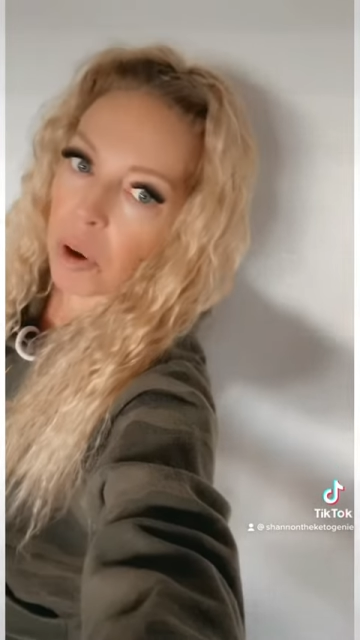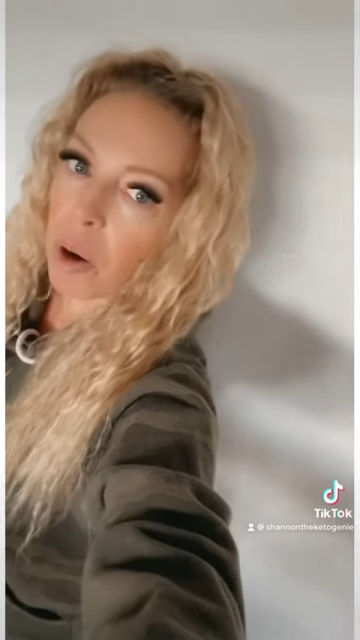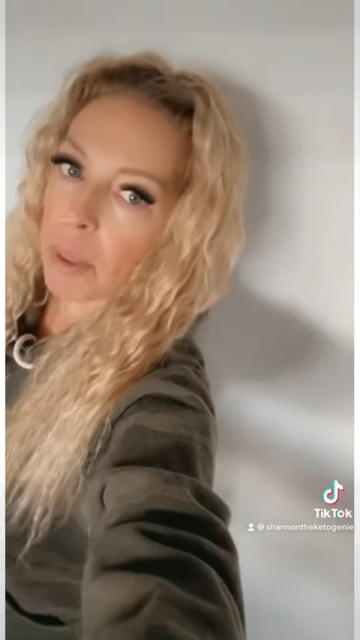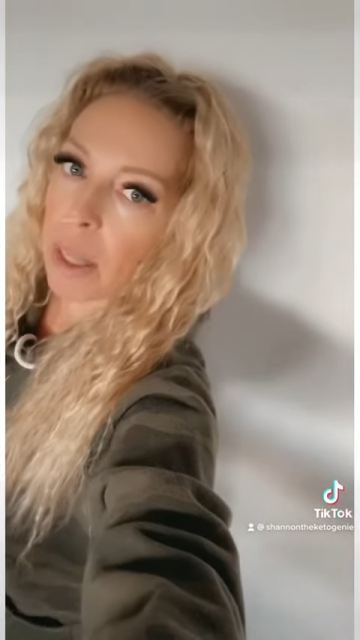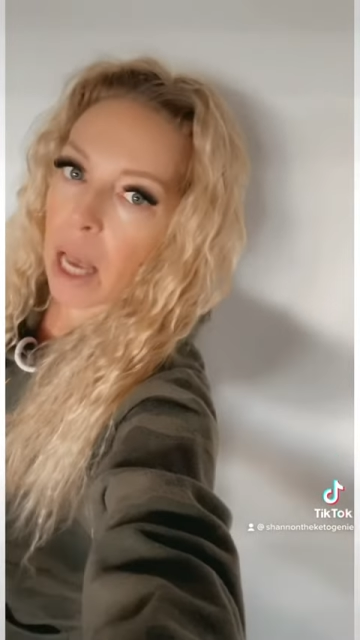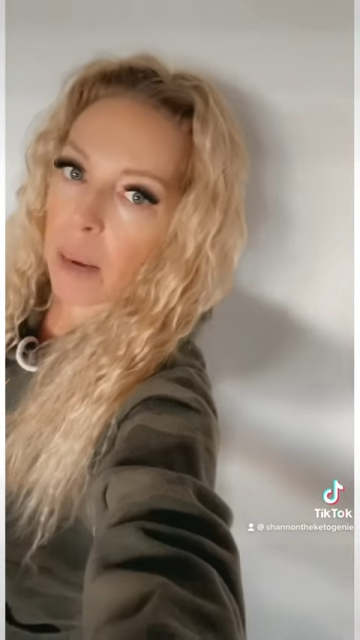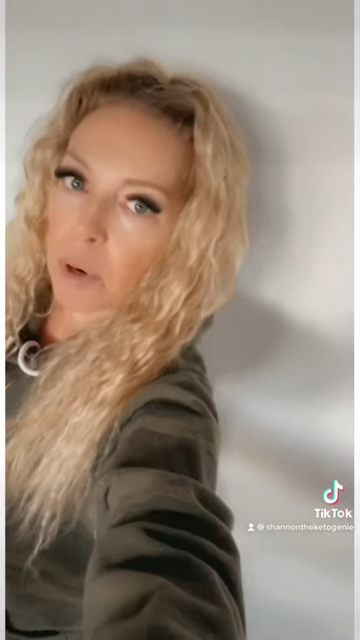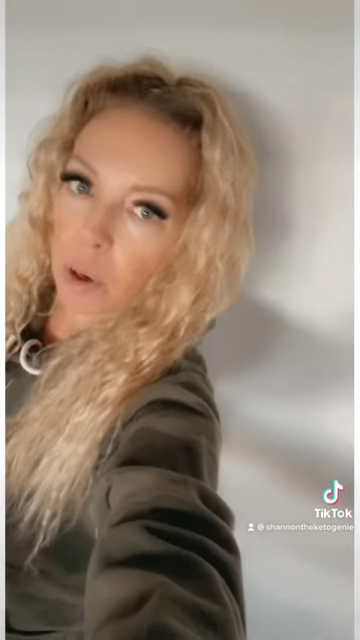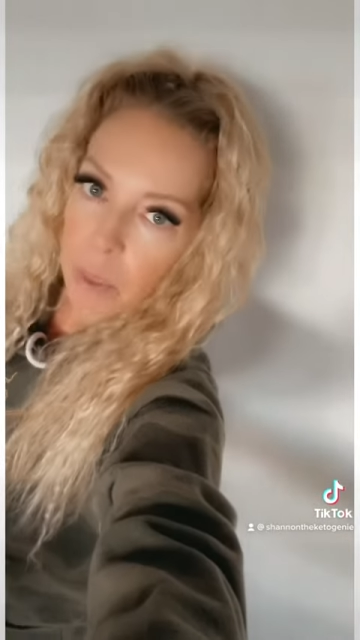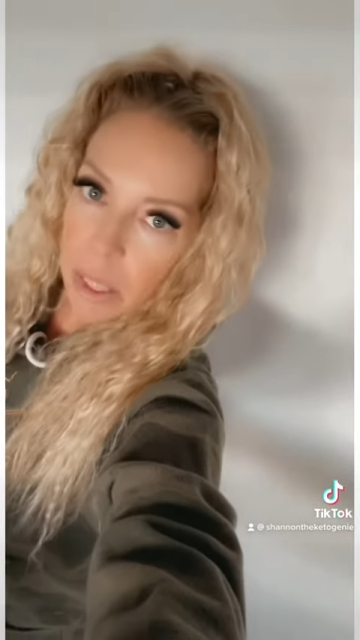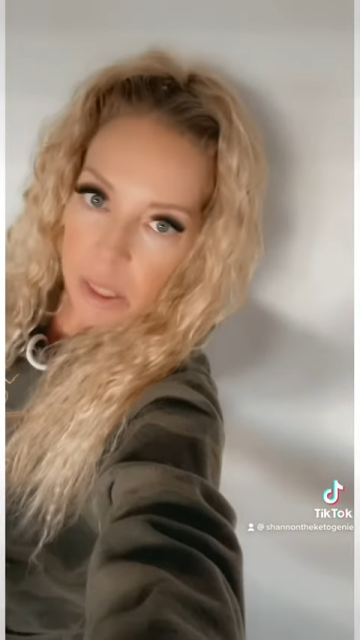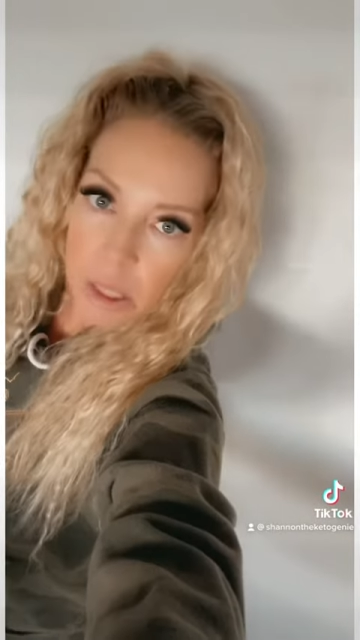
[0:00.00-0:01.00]
all my lab
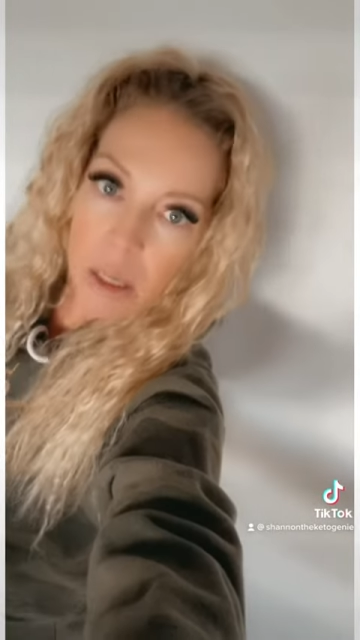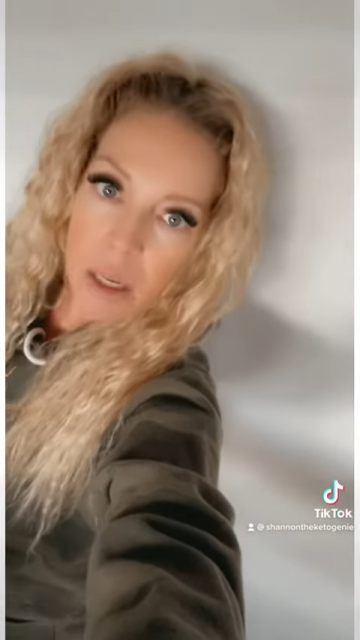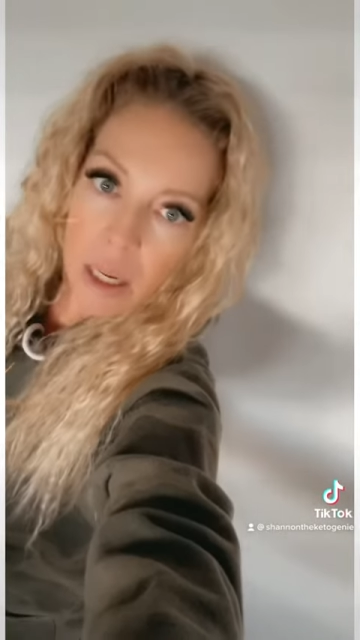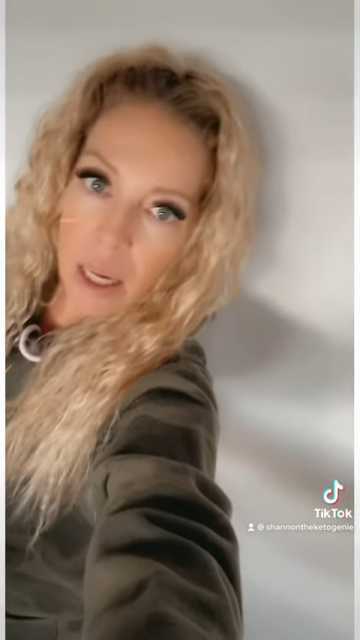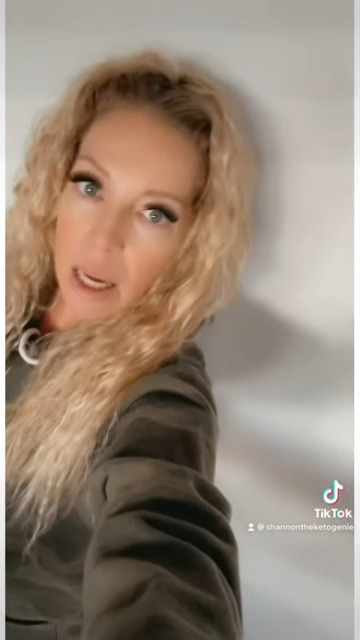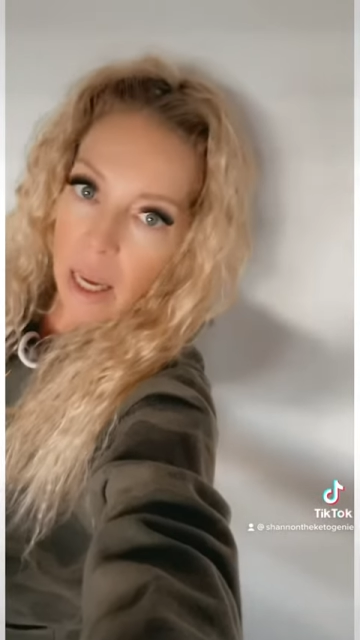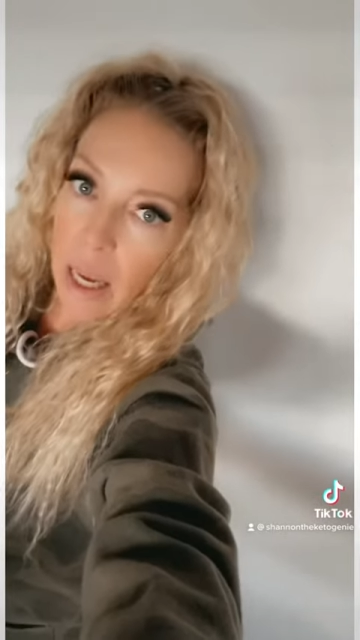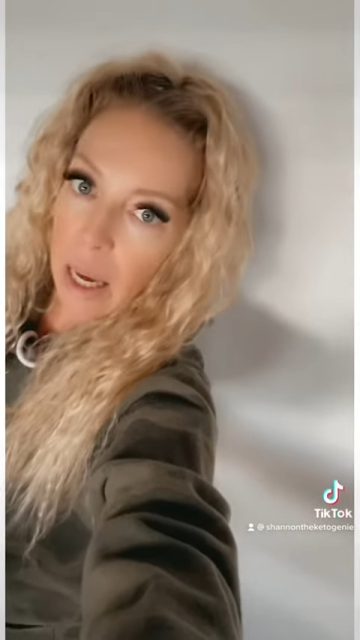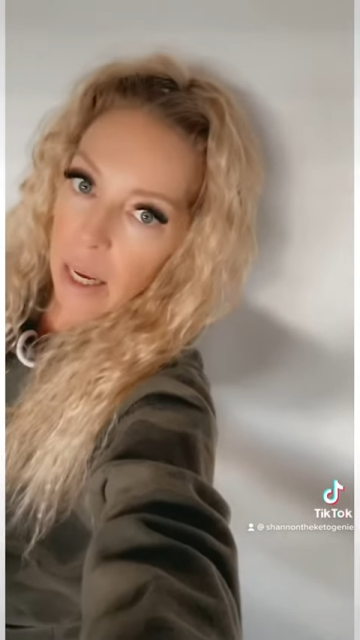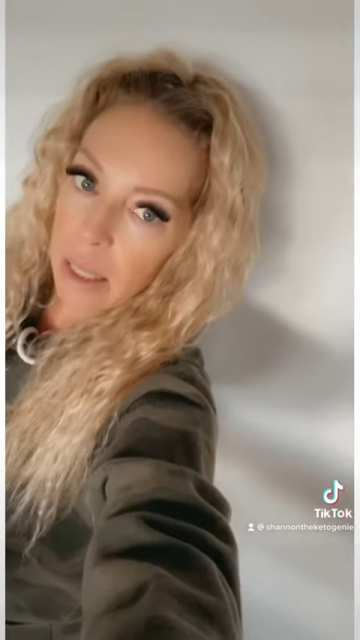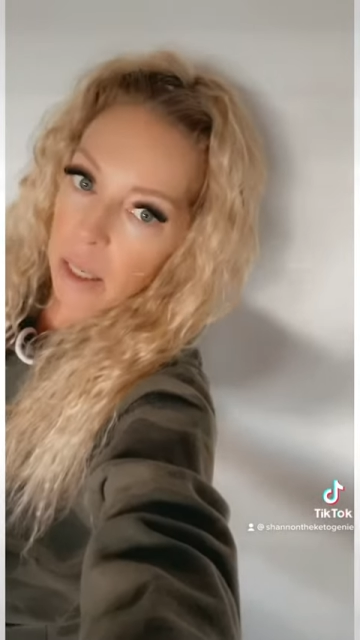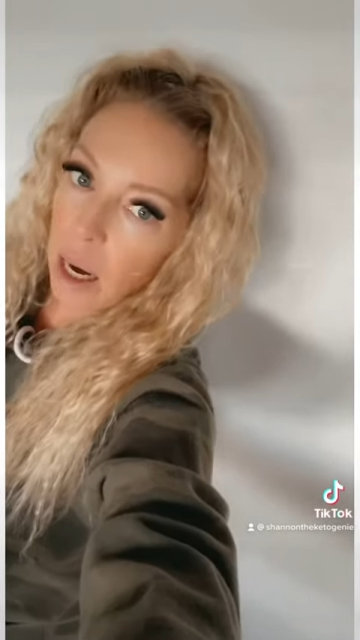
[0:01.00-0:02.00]
homies,
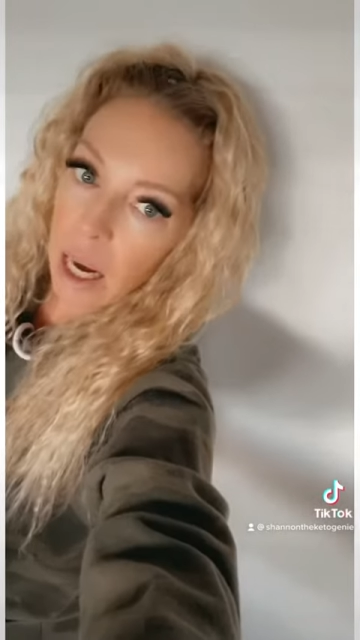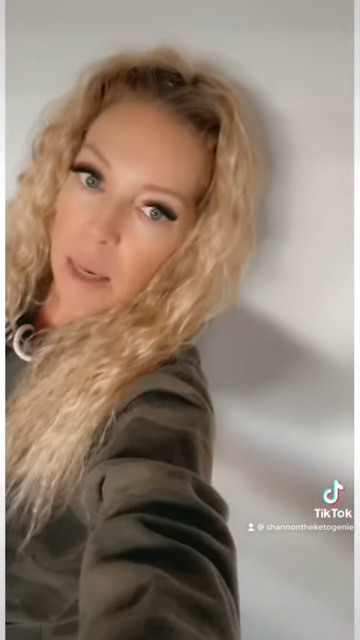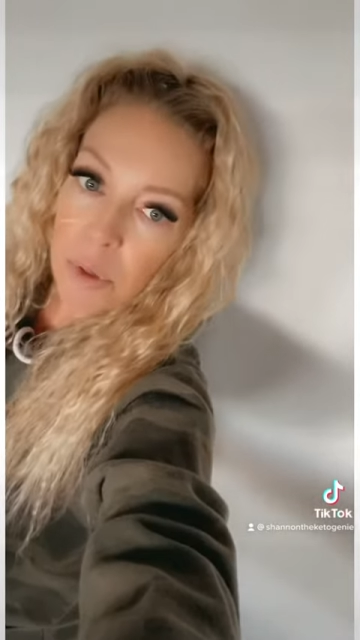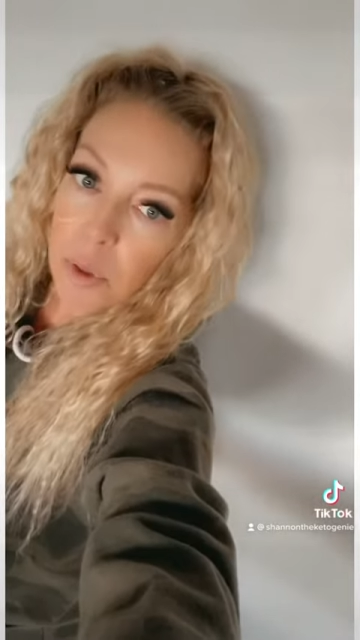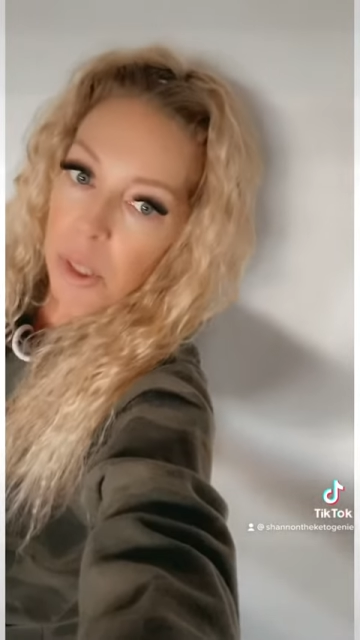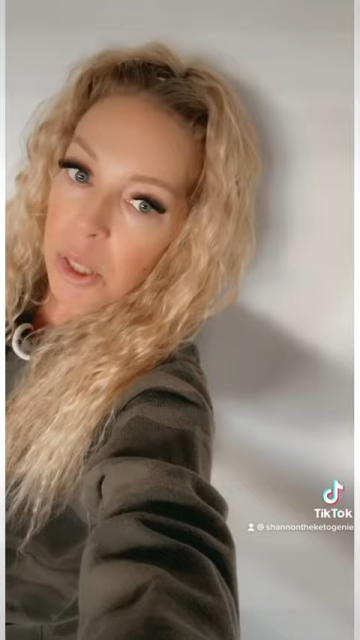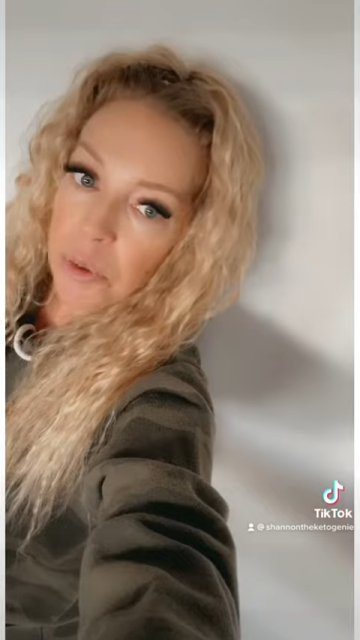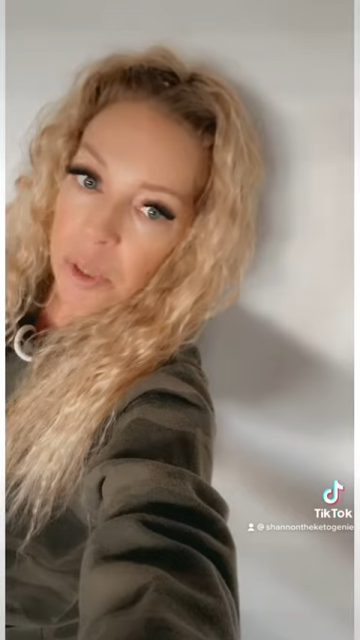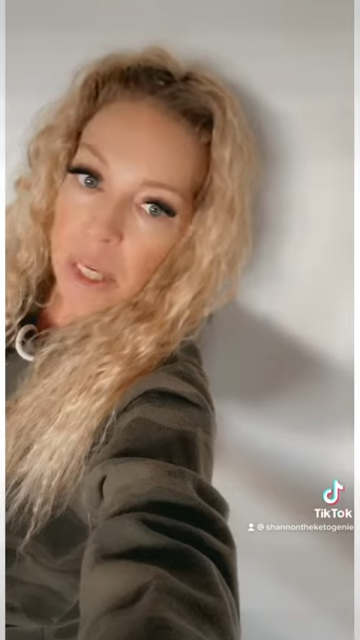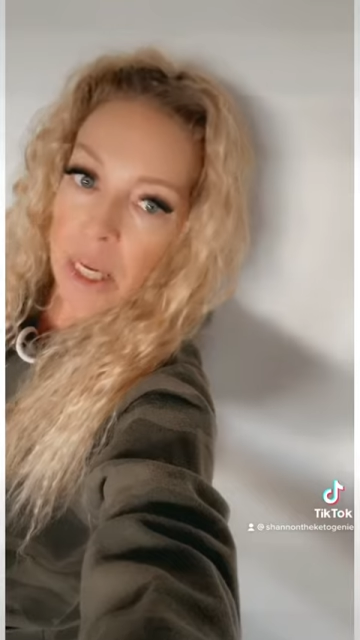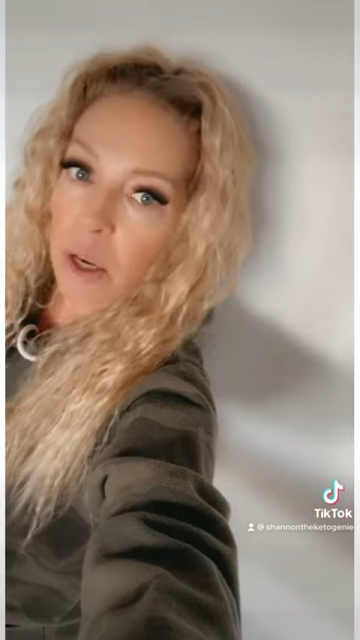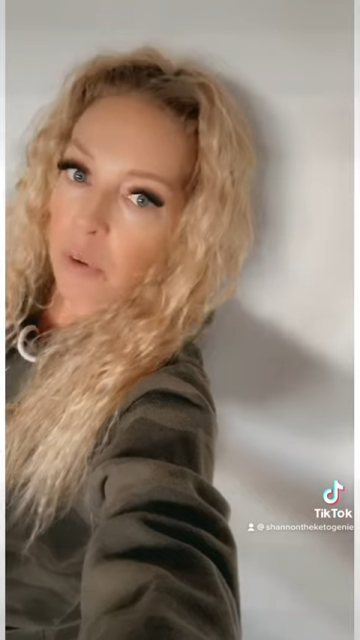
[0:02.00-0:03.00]
and I am doing
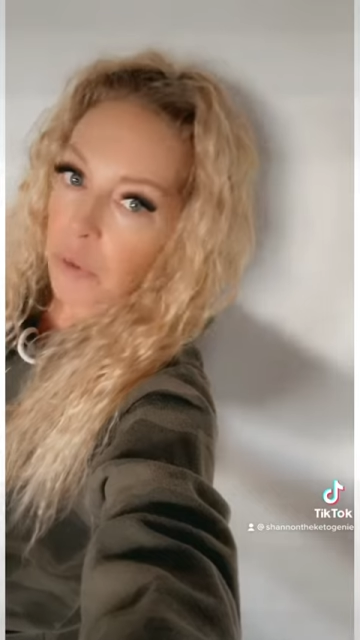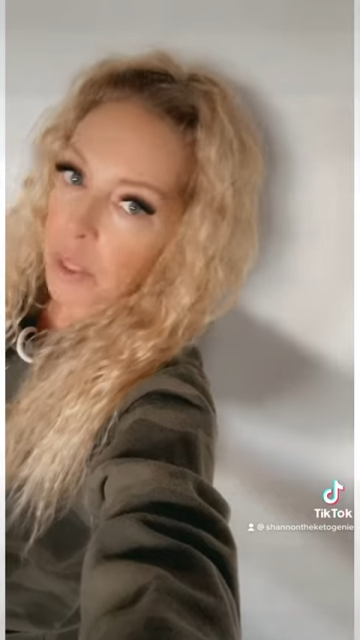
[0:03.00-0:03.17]
strict keto for